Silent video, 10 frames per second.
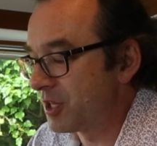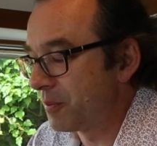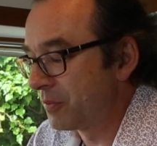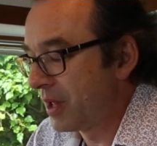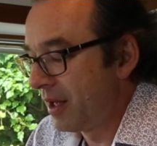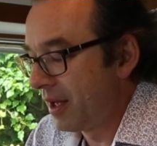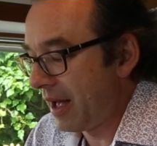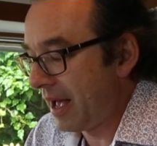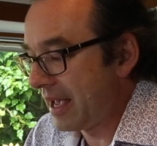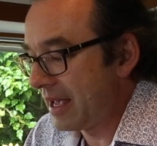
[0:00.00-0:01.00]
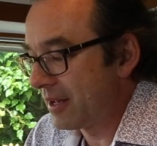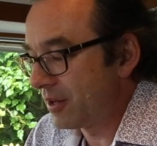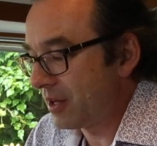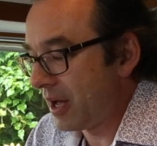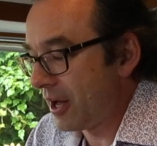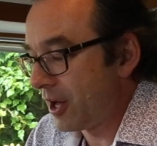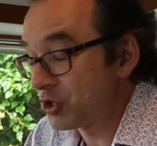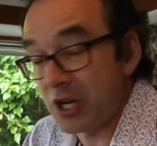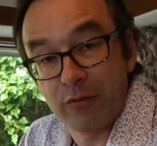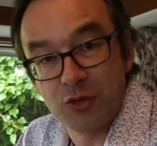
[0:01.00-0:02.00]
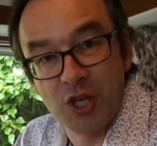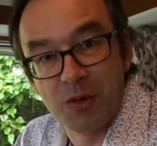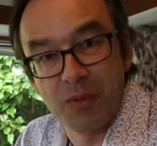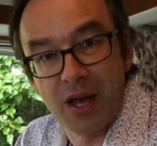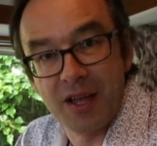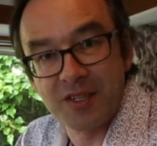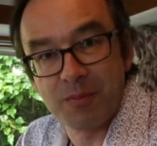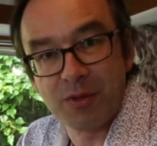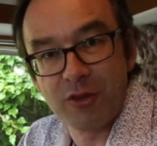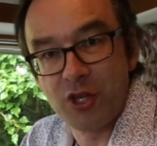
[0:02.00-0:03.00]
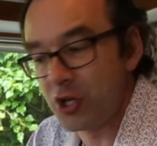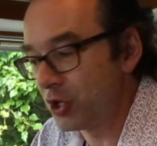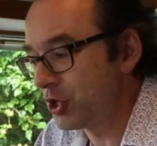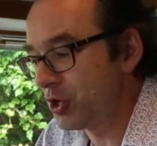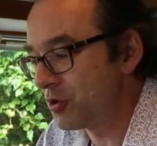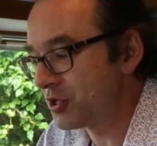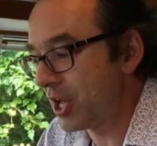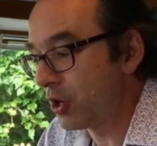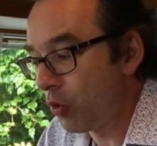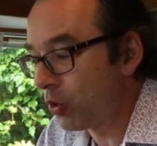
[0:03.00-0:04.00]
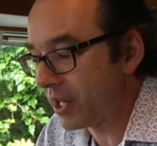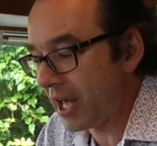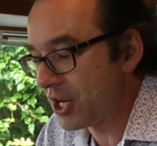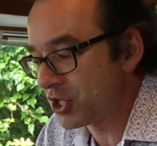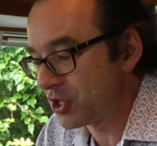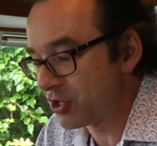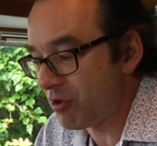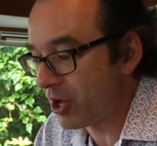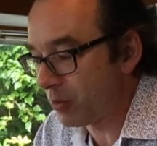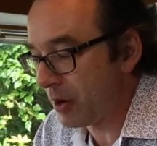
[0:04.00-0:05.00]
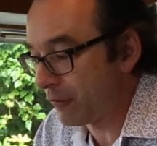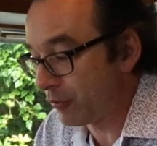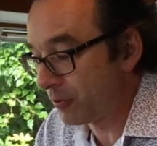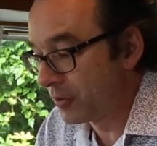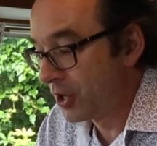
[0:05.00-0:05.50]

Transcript: them a travel zoom, something that you can use in all occasions, right the way from